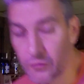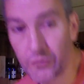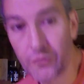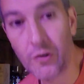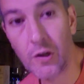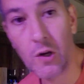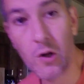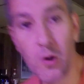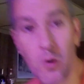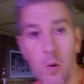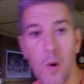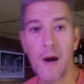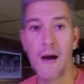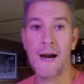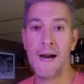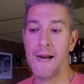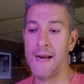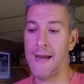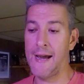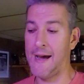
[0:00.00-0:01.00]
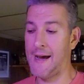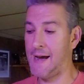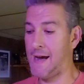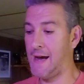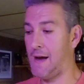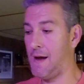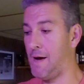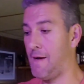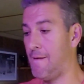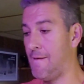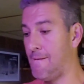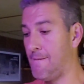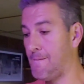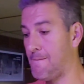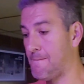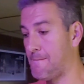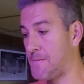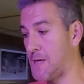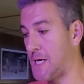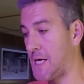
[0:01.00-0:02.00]
So I have
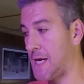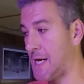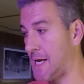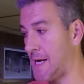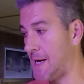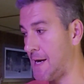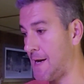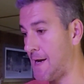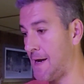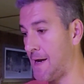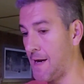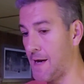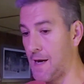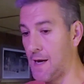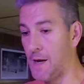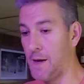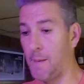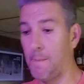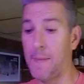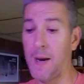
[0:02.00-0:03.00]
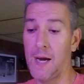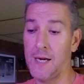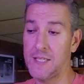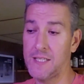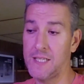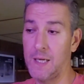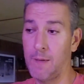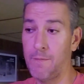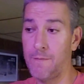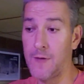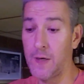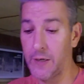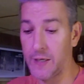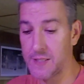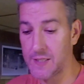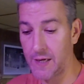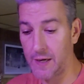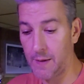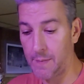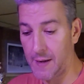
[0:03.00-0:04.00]
an unboxing I'm very
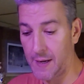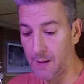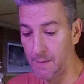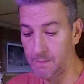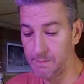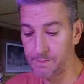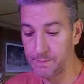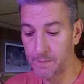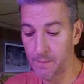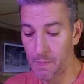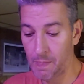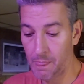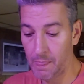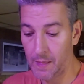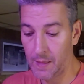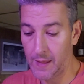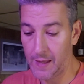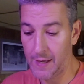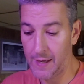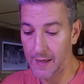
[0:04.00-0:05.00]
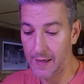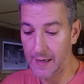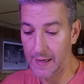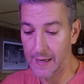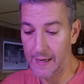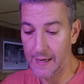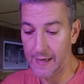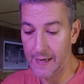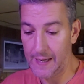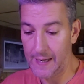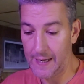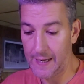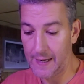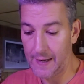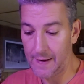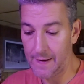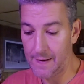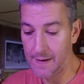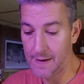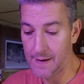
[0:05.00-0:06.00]
excited about,
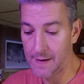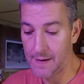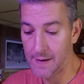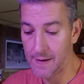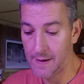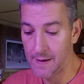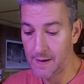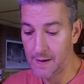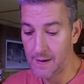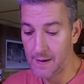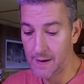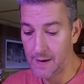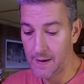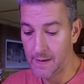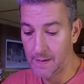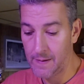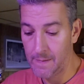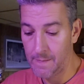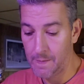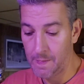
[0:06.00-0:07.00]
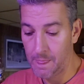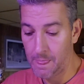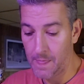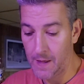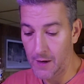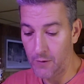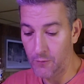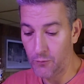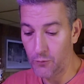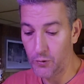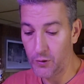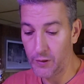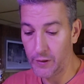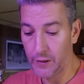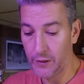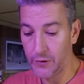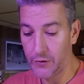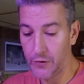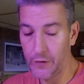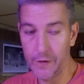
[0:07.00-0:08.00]
and I
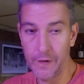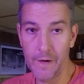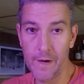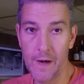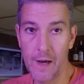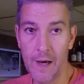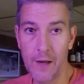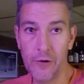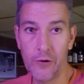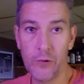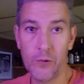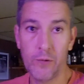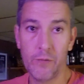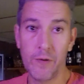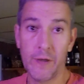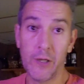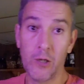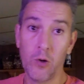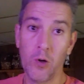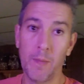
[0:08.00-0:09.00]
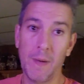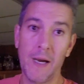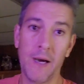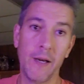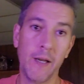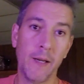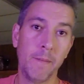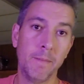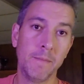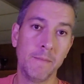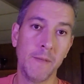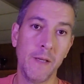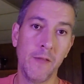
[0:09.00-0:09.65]
really couldn't not do a video about it.